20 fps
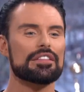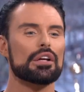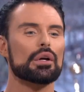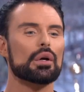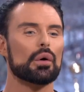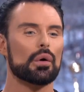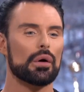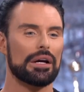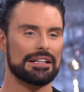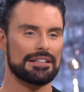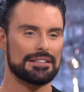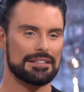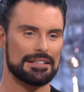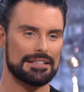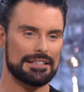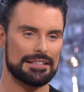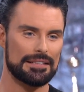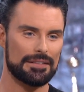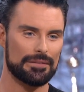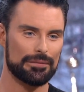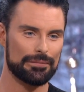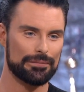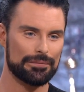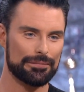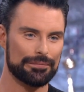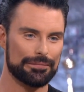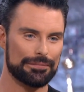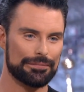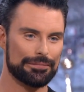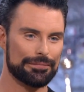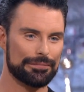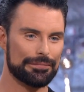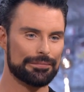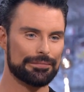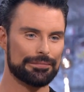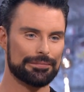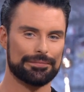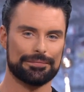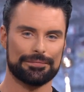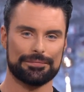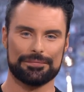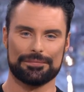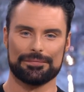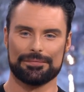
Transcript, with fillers: the coins. But uh,